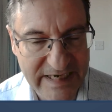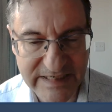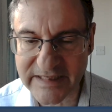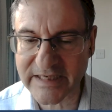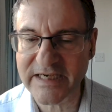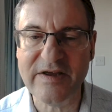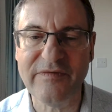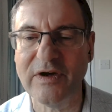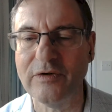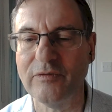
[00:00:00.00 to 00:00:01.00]
any
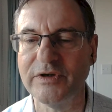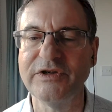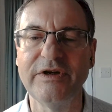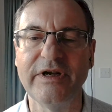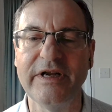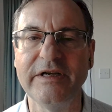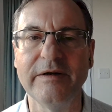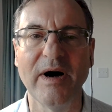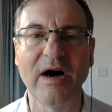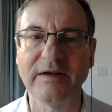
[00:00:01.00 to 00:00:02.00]
significant return in
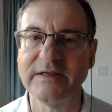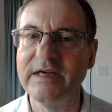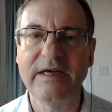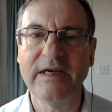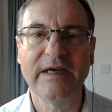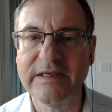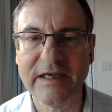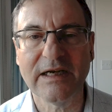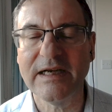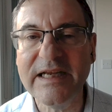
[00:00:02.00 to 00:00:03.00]
demand
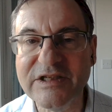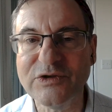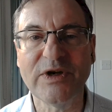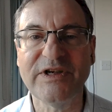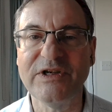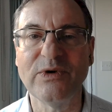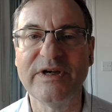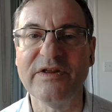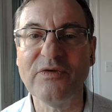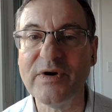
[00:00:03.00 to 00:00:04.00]
until at least twenty
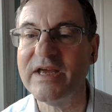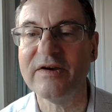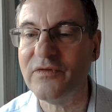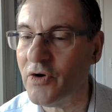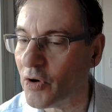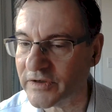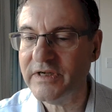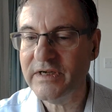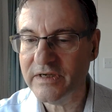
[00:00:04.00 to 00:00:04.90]
twenty-three, if not